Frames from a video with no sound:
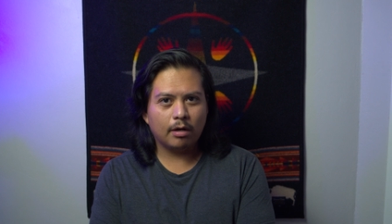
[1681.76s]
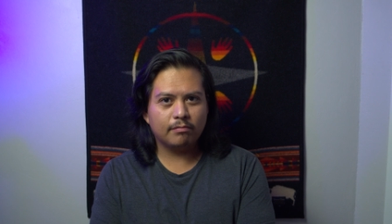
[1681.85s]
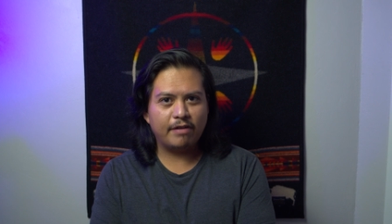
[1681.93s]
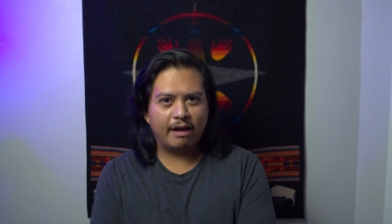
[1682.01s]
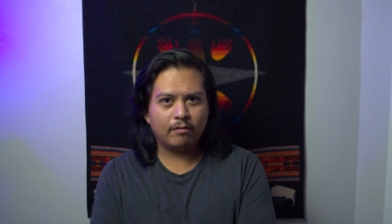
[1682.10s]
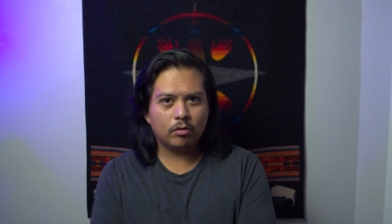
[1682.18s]
of
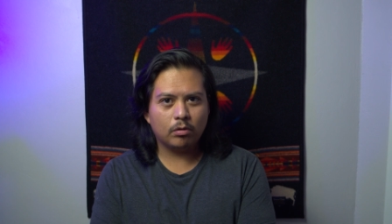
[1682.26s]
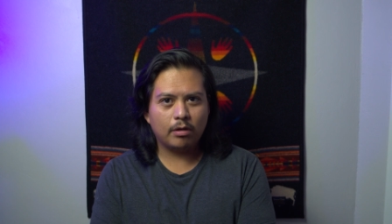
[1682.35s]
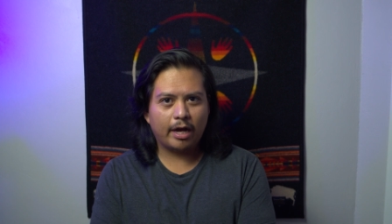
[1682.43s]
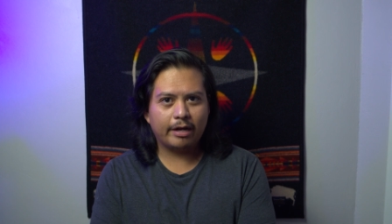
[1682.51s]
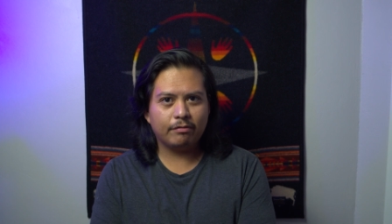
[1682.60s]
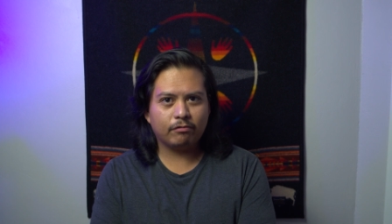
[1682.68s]
Navajo
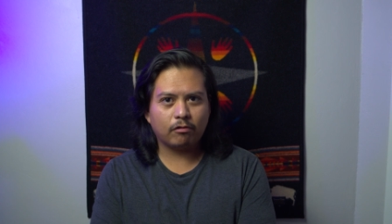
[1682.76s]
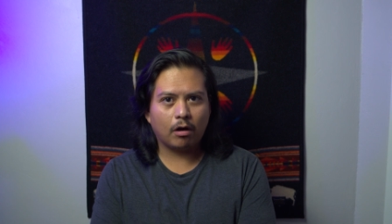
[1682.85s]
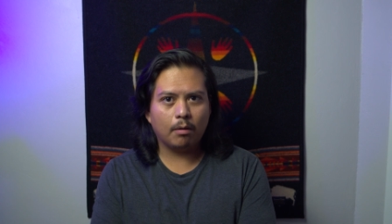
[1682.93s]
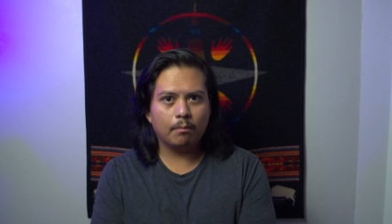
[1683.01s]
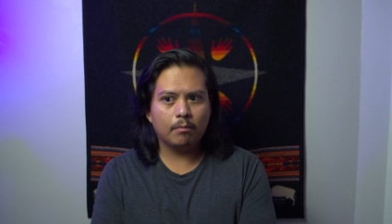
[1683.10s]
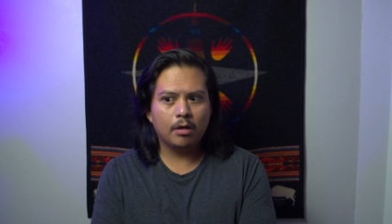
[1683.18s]
life
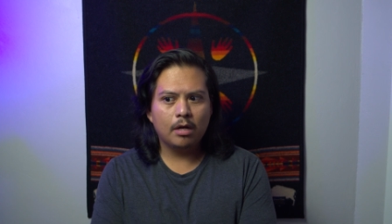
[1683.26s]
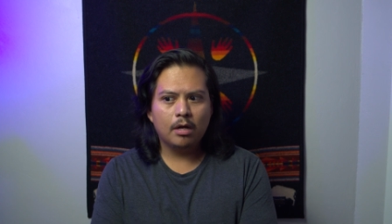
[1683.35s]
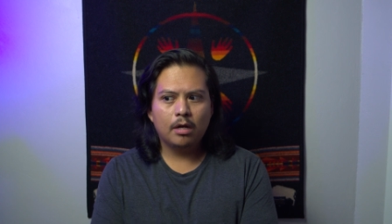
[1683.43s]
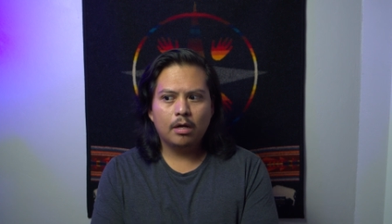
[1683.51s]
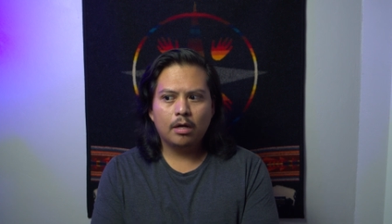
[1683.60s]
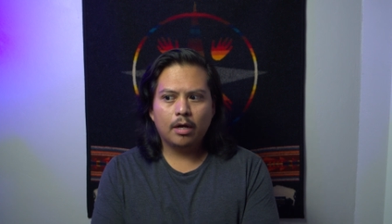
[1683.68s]
from
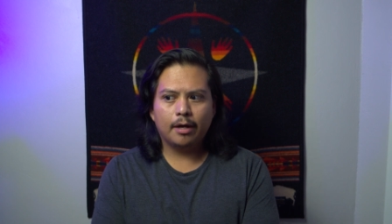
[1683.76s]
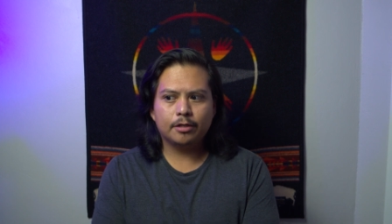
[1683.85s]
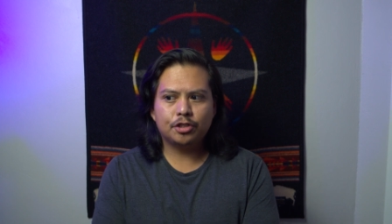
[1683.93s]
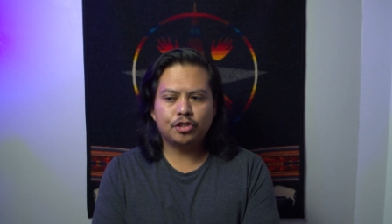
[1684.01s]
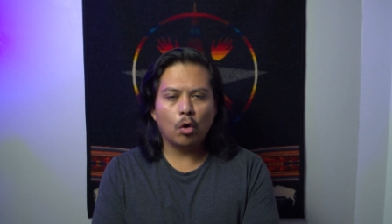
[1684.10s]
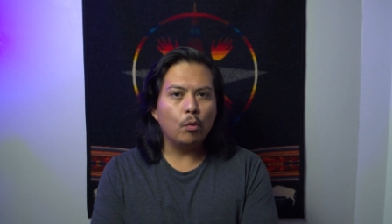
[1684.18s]
a
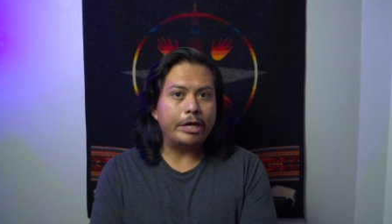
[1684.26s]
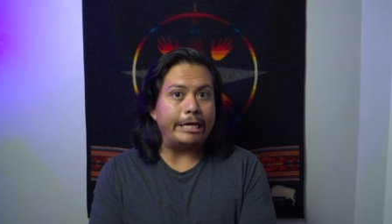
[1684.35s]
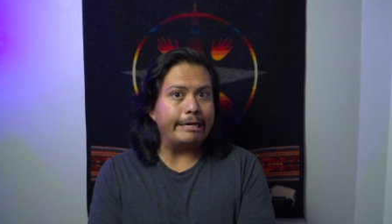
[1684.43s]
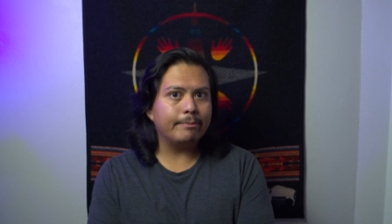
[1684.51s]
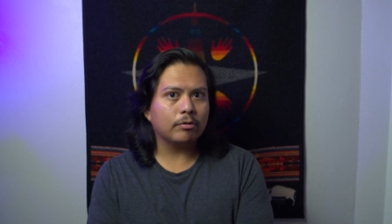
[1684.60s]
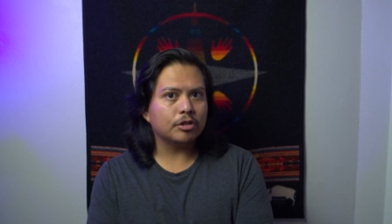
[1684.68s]

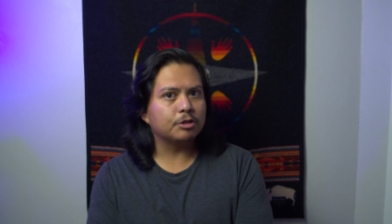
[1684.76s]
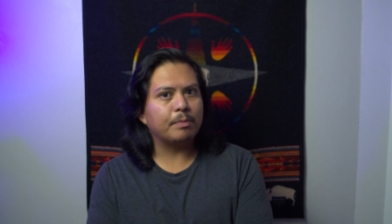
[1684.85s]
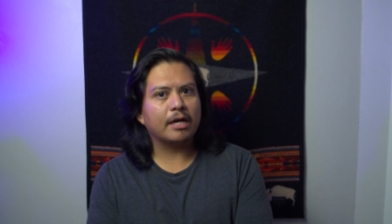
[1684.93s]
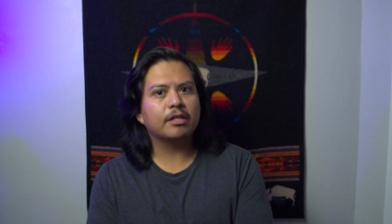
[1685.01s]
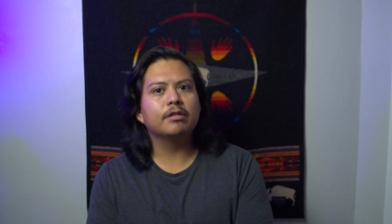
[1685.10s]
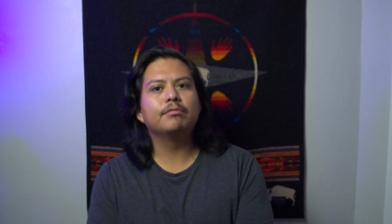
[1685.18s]
showy
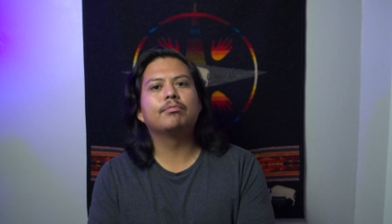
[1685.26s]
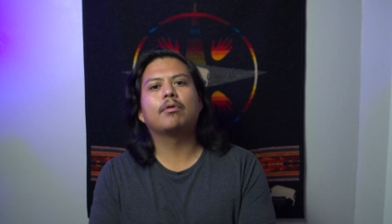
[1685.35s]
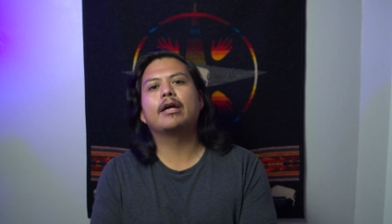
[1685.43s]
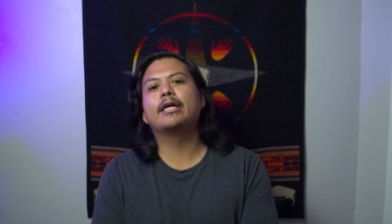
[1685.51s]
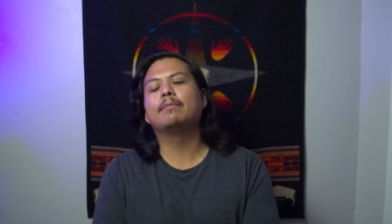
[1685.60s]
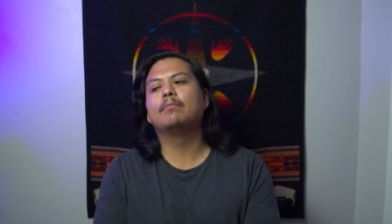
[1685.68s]
perspective,
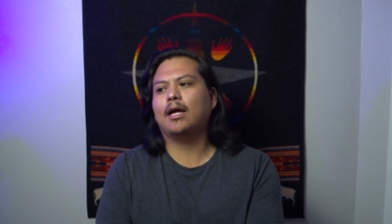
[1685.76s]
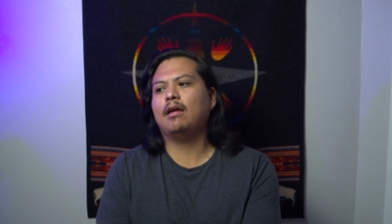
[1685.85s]
right?